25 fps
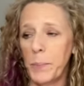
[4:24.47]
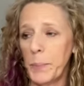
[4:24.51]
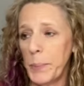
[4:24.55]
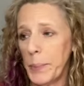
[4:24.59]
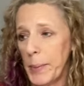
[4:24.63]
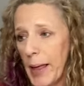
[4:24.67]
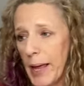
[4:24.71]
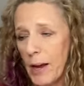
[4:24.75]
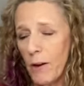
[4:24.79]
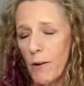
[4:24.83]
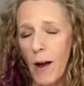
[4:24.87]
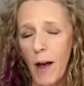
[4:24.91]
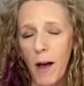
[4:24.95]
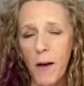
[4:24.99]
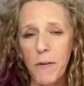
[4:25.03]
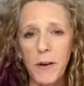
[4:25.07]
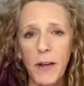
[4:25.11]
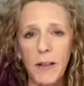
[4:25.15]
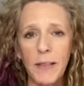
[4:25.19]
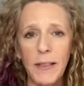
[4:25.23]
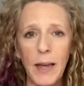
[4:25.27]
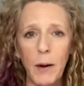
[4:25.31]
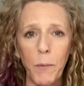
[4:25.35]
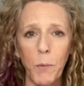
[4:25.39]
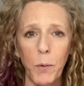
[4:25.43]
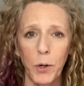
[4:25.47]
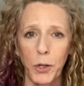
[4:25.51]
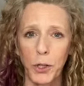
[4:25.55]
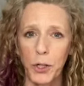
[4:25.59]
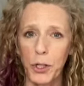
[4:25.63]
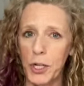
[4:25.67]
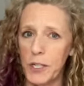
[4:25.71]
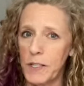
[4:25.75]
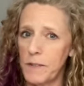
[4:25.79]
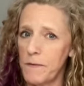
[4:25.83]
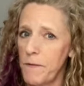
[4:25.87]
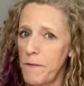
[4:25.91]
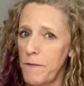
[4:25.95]
playground and they were
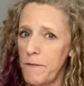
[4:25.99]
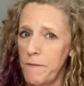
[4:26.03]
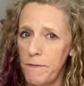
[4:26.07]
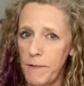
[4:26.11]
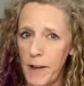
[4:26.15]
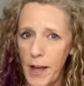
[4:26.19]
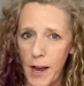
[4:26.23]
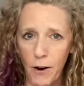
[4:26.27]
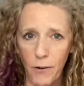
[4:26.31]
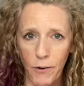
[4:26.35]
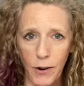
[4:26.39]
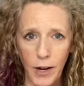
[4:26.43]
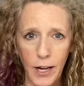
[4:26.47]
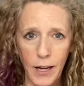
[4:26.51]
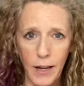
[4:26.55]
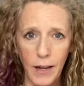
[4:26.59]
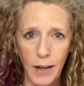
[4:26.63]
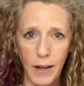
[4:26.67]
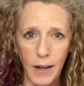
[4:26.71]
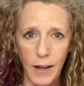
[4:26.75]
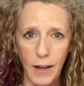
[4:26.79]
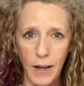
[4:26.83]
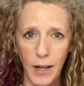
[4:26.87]
just very